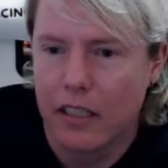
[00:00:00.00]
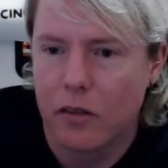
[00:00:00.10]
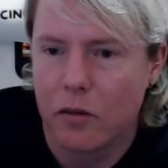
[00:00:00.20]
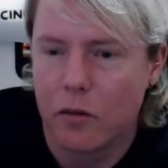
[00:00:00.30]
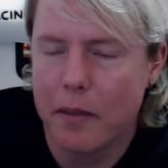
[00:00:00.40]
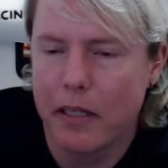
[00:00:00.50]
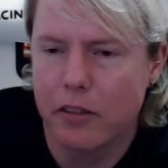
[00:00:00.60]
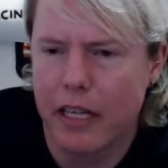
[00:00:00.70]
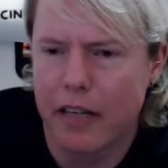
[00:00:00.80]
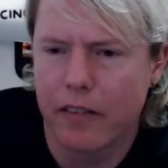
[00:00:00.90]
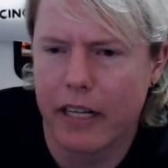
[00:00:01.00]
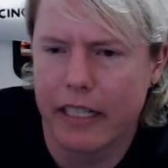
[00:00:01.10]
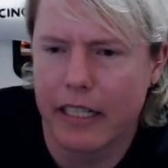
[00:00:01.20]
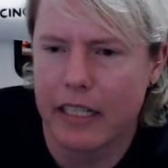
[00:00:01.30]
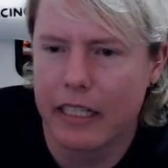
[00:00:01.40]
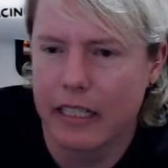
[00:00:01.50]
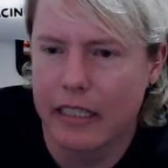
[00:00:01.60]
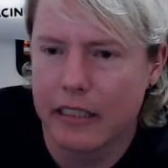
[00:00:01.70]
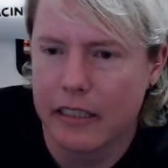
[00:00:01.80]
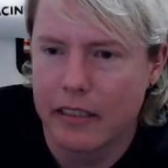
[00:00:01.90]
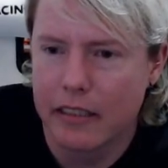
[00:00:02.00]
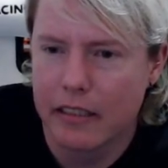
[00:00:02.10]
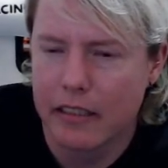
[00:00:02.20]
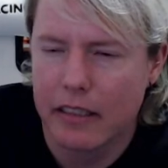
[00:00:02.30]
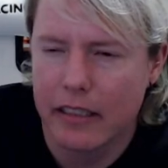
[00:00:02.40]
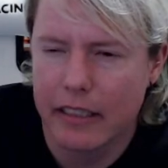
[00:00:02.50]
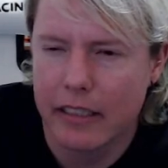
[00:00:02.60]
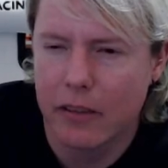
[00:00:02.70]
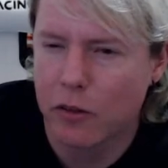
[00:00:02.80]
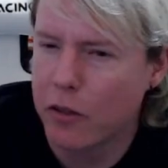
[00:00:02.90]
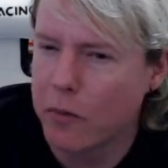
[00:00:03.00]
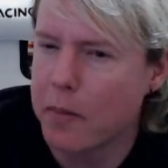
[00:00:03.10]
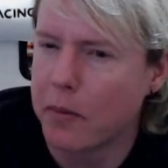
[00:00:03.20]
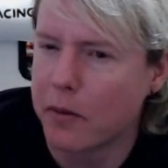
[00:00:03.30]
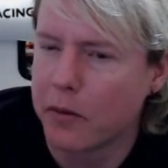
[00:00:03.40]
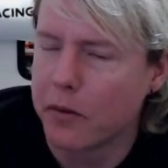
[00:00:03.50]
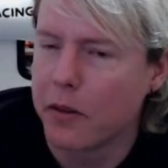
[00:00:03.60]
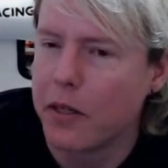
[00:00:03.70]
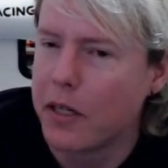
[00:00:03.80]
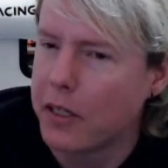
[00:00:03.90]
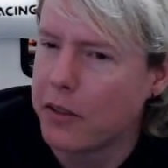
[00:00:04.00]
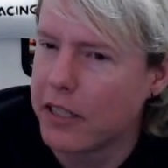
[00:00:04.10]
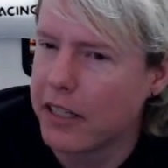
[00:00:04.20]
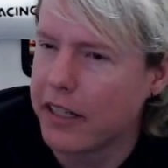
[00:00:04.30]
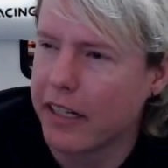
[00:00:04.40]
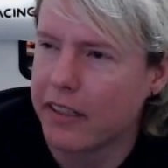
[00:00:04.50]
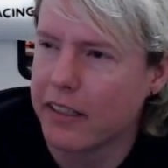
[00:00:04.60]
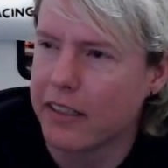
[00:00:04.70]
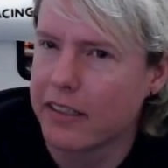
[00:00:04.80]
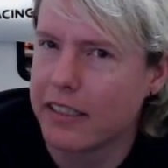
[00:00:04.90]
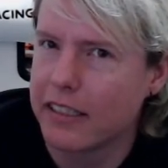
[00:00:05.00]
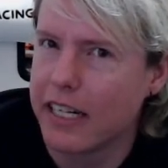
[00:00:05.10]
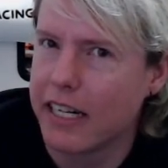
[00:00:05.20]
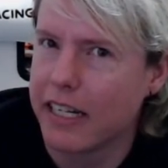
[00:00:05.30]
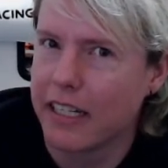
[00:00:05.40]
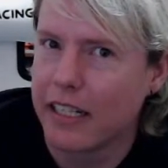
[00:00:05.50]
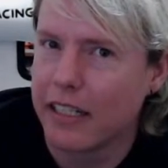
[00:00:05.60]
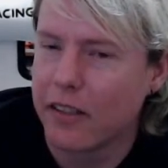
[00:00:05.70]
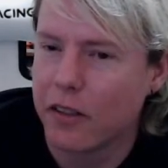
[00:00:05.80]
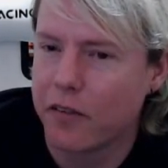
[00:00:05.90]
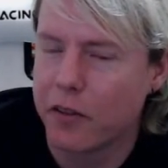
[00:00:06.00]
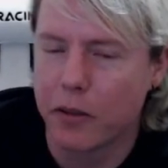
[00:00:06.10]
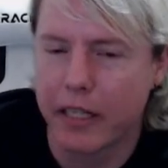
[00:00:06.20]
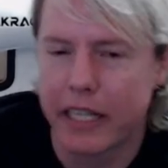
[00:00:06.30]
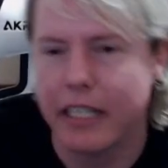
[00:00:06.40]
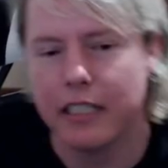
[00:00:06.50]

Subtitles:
What about you, Sav? Like, I was trying to remember. You said anything on the 16, if you were getting it?